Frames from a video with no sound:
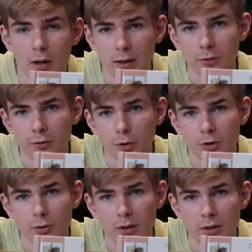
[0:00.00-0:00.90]
And of
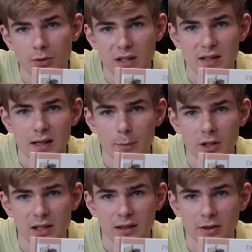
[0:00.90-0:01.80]
course you can use these
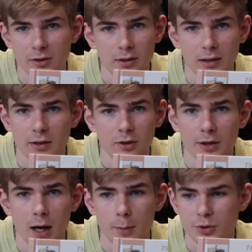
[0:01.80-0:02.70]
cameras and their little
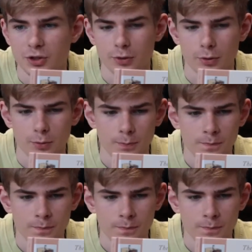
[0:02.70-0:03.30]
knobs to